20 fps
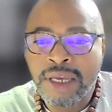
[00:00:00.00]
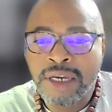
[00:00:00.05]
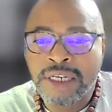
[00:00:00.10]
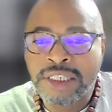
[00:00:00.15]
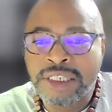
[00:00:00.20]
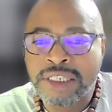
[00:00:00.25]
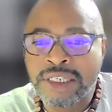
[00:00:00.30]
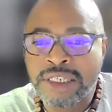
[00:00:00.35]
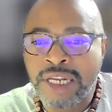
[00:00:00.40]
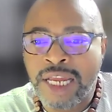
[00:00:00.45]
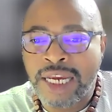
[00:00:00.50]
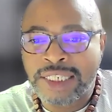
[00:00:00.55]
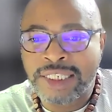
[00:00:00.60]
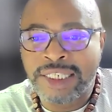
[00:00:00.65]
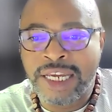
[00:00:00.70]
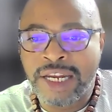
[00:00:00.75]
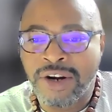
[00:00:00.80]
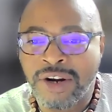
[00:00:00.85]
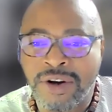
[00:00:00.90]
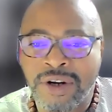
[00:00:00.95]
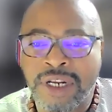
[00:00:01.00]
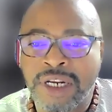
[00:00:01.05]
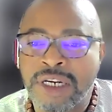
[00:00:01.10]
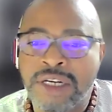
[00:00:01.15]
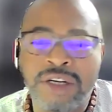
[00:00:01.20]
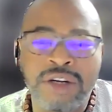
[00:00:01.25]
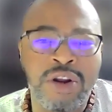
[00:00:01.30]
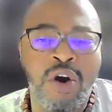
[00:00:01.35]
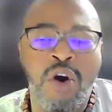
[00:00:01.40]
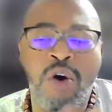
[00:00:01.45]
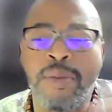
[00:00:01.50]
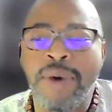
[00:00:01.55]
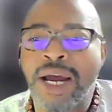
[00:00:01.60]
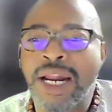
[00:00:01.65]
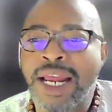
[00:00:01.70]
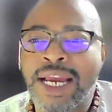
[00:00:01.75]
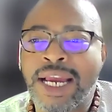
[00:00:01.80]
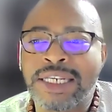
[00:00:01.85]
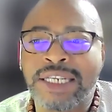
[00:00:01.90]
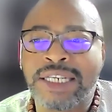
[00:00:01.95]
Because, like I said earlier, no
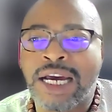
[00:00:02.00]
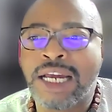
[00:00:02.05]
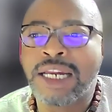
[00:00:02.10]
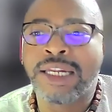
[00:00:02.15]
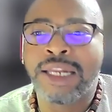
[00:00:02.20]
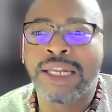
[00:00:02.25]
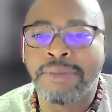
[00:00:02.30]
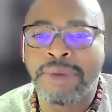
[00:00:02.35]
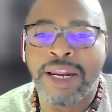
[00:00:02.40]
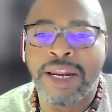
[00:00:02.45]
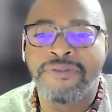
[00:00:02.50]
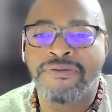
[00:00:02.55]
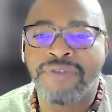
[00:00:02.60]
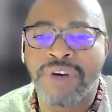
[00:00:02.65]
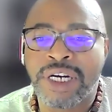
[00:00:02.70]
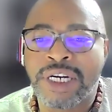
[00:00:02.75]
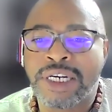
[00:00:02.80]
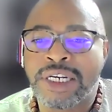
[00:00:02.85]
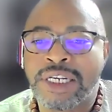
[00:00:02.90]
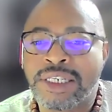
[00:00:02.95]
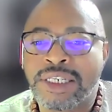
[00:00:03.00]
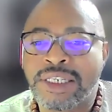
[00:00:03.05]
one has unlimited funds.